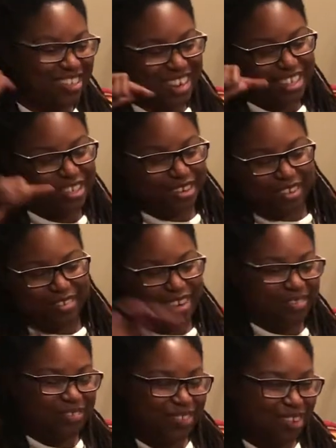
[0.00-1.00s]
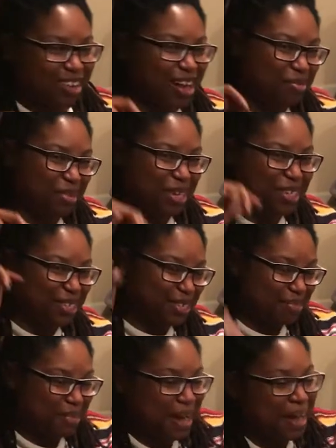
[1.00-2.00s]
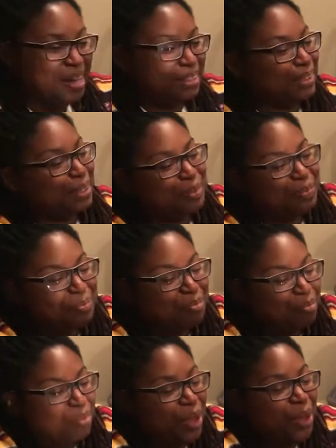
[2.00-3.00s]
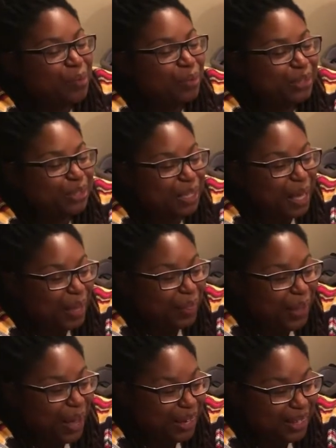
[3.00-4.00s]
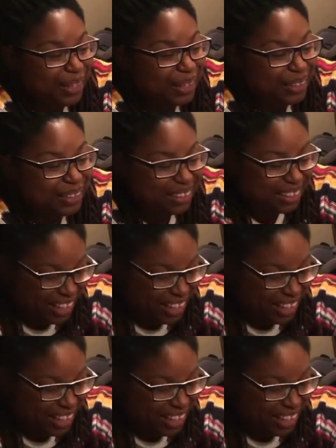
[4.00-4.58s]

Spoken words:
try two different combinations on my eyes. So we'll see how that is.